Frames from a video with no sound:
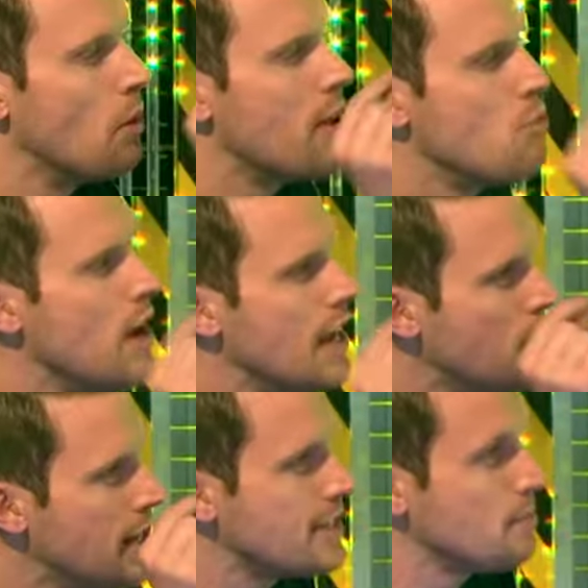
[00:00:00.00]
when they're really,
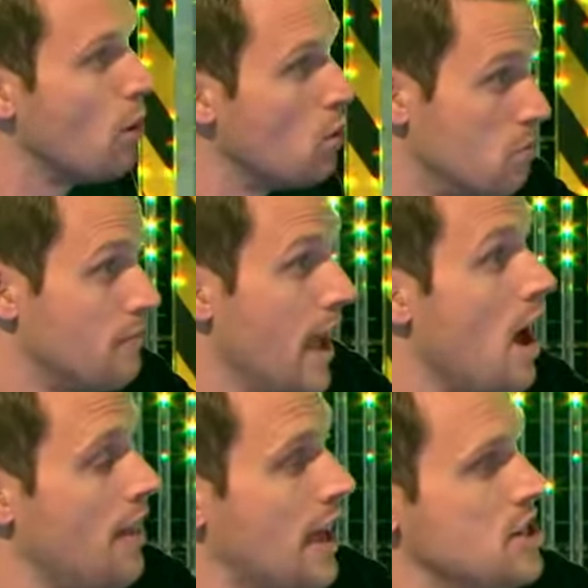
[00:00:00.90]
really small, they
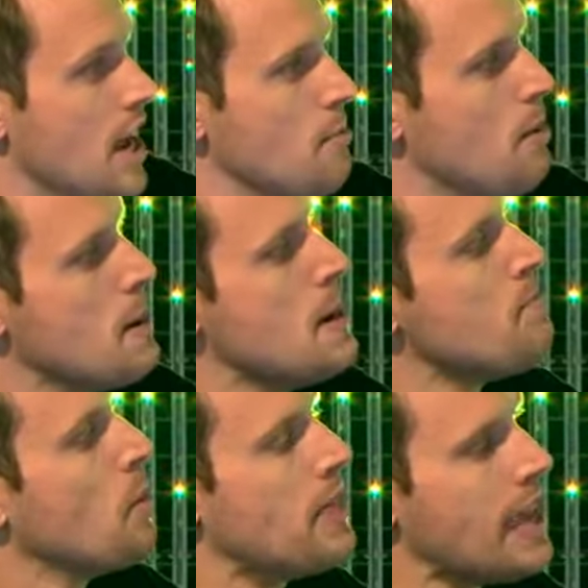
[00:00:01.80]
are that shape.
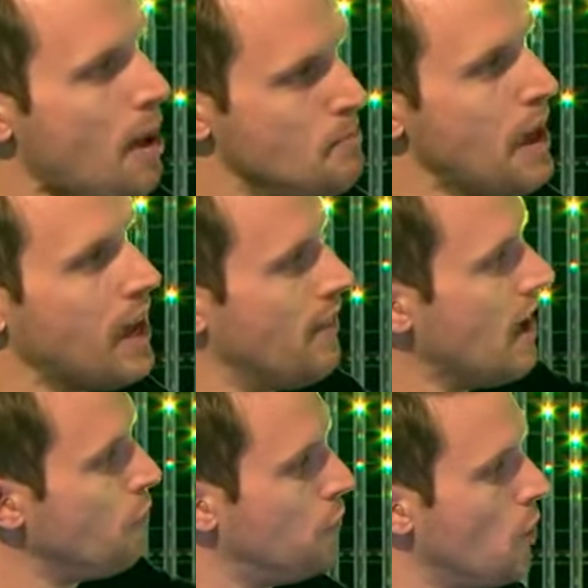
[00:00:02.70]
But when they get bigger,
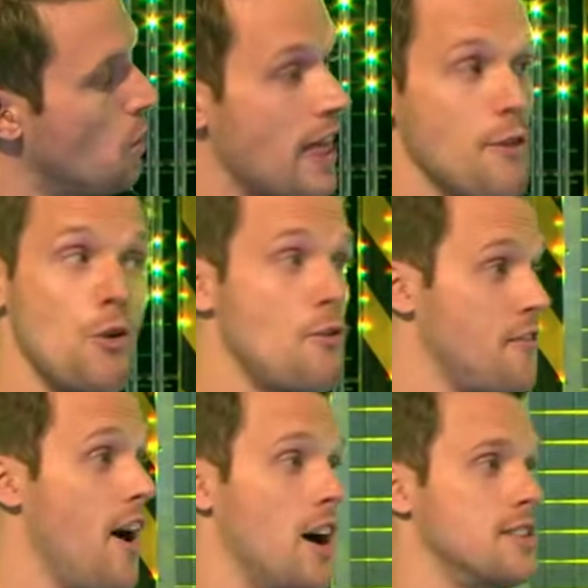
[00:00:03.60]
they fall, and they fall
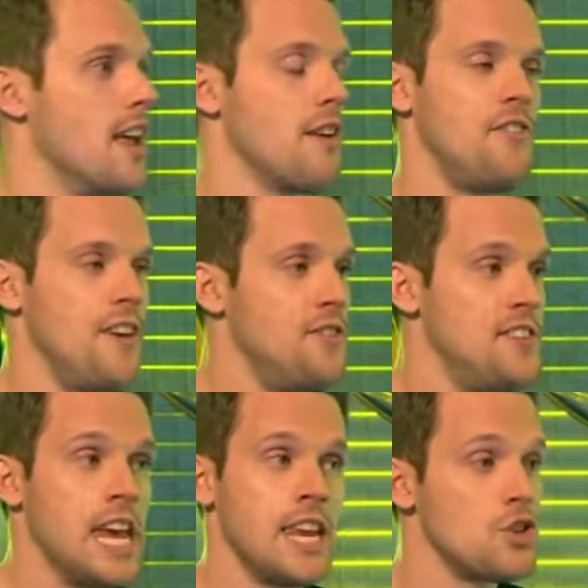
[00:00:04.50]
fast, like
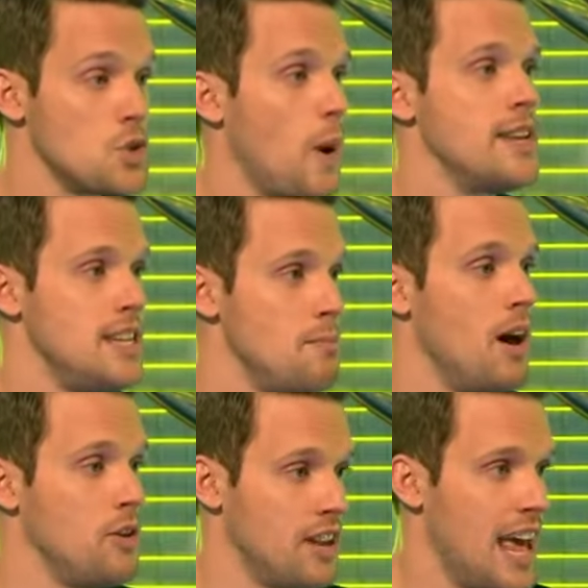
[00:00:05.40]
15, 20
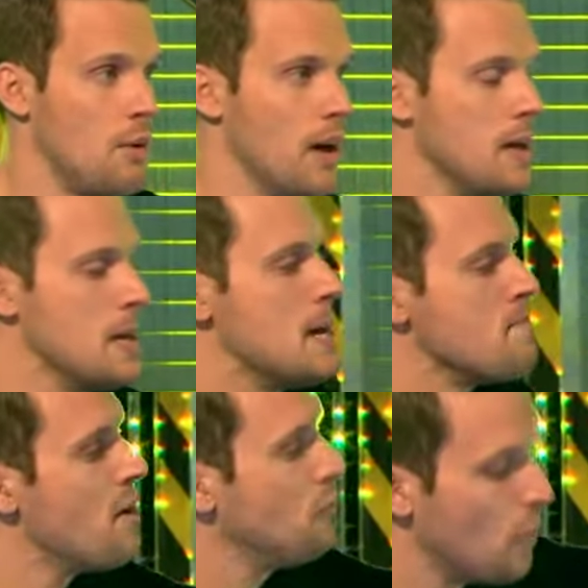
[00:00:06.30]
miles an hour.
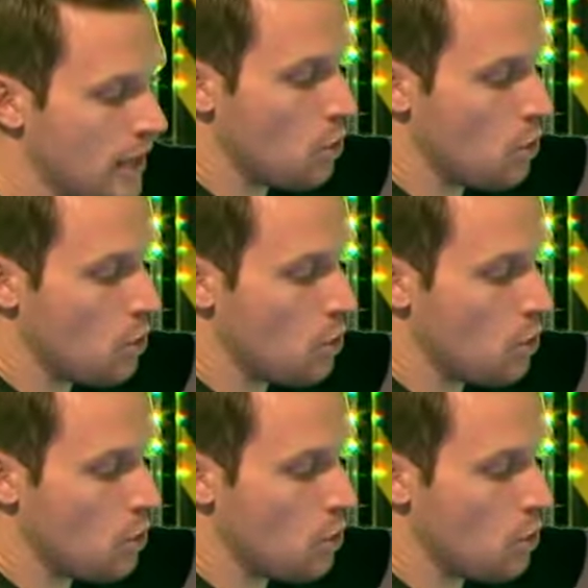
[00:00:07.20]
They're falling,